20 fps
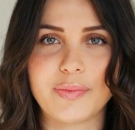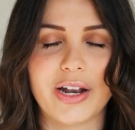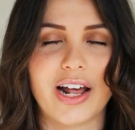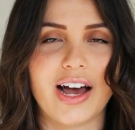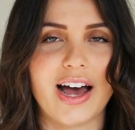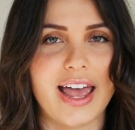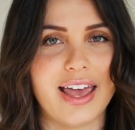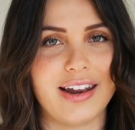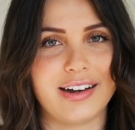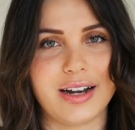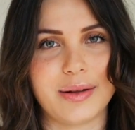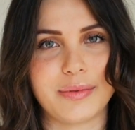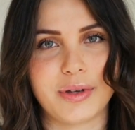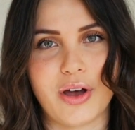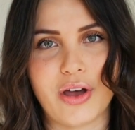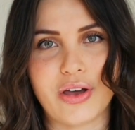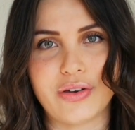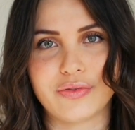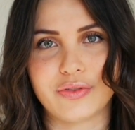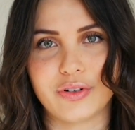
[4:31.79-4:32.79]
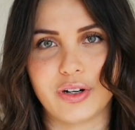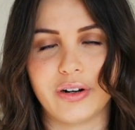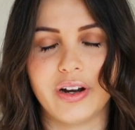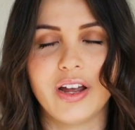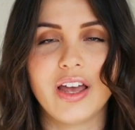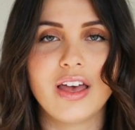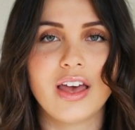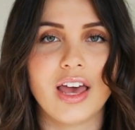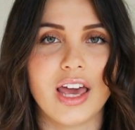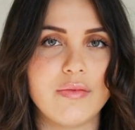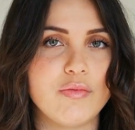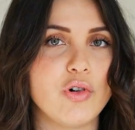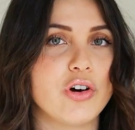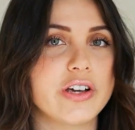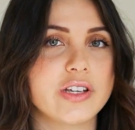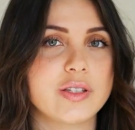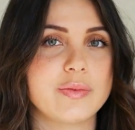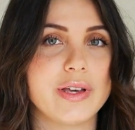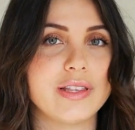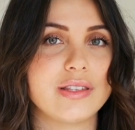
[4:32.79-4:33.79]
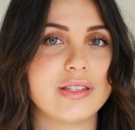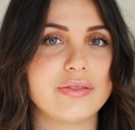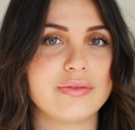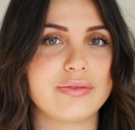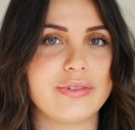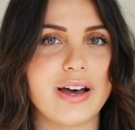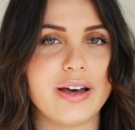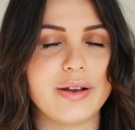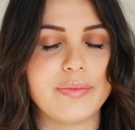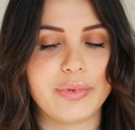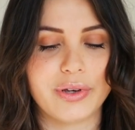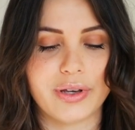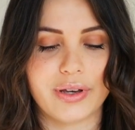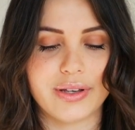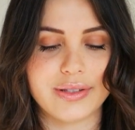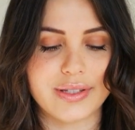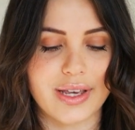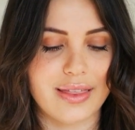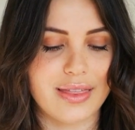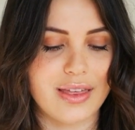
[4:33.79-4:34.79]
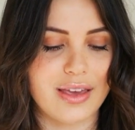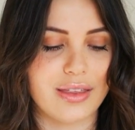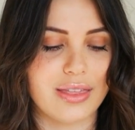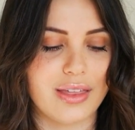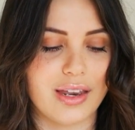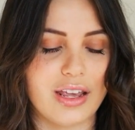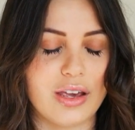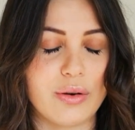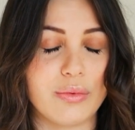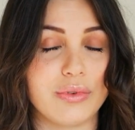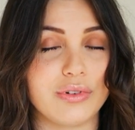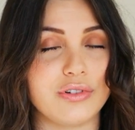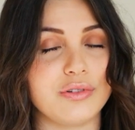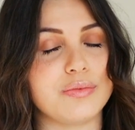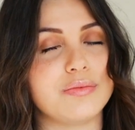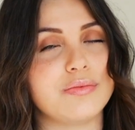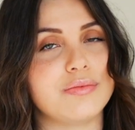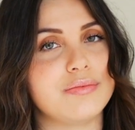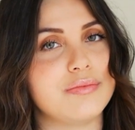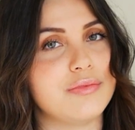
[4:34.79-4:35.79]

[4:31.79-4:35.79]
but I ended up going for a more expensive one because I think that it will